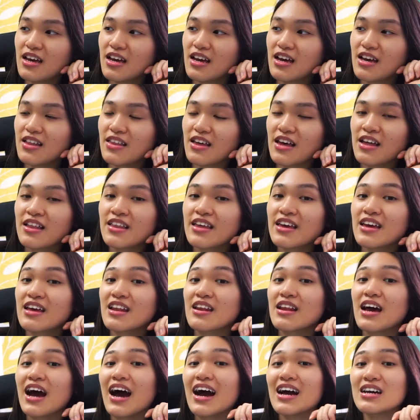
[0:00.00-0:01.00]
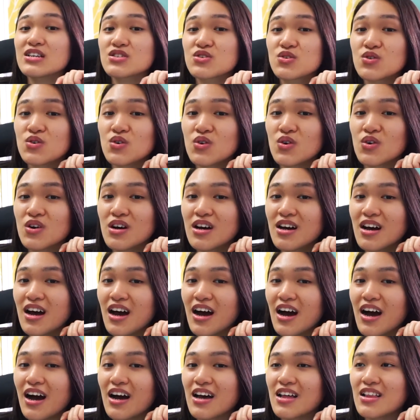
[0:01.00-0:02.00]
And then in high school,
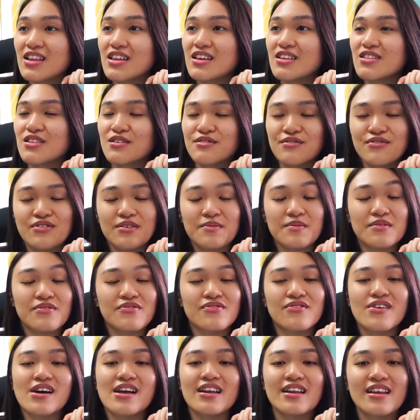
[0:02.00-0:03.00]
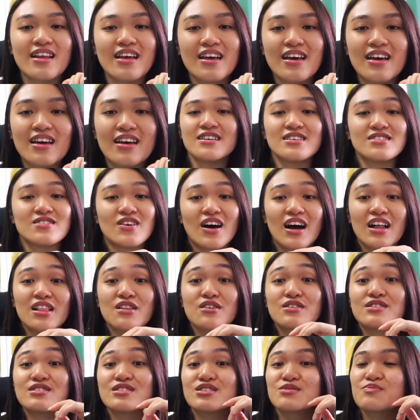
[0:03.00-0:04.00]
I learned from a friend. So I
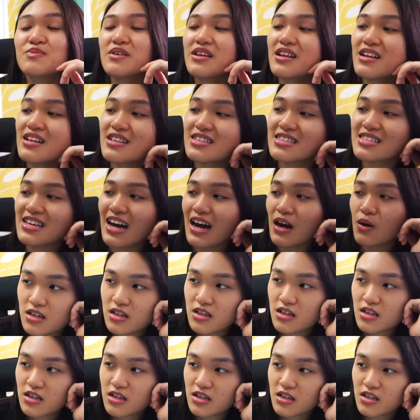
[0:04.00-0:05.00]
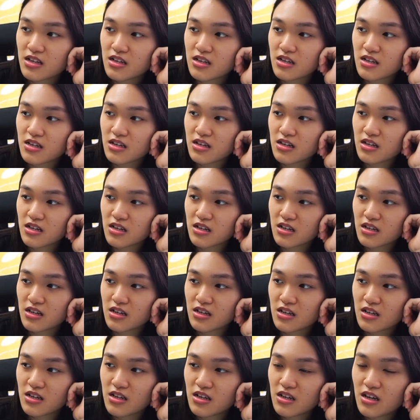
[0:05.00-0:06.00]
learned to spin it downwards.
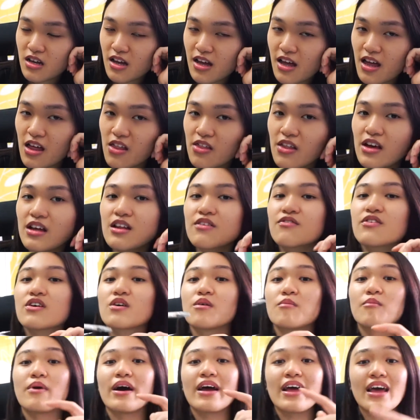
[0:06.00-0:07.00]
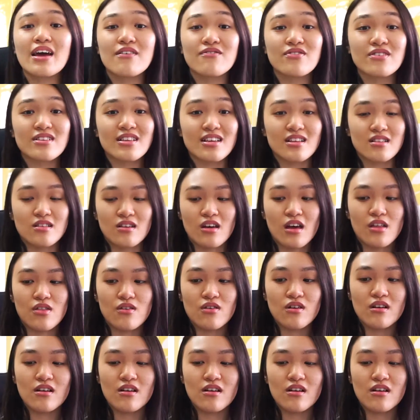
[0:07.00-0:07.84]
And then if you combine everything together,